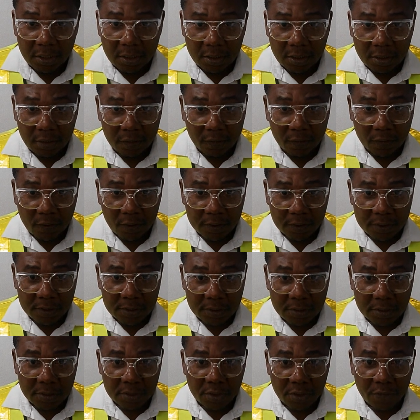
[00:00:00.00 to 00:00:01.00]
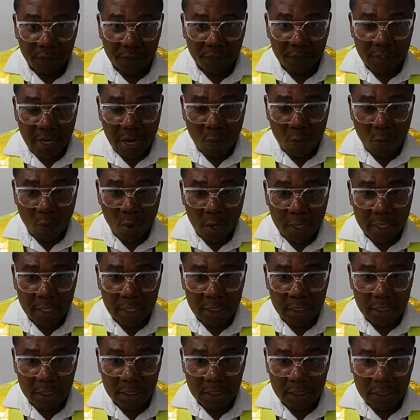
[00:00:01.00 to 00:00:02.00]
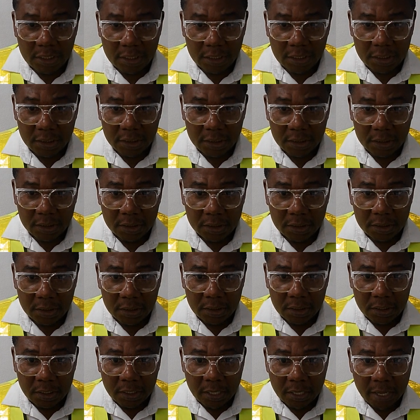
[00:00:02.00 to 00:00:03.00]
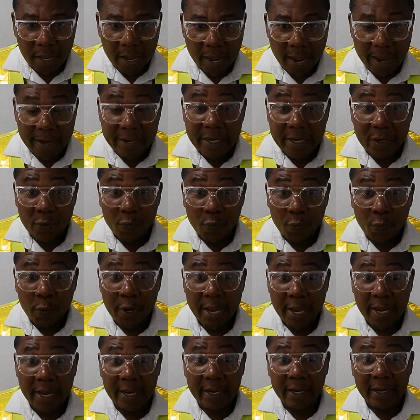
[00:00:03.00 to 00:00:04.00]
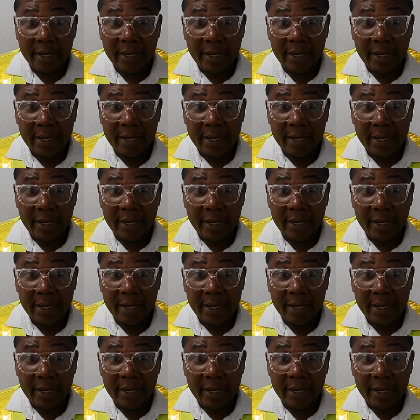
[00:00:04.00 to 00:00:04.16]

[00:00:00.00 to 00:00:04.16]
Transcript: Of course, if you are working in anywhere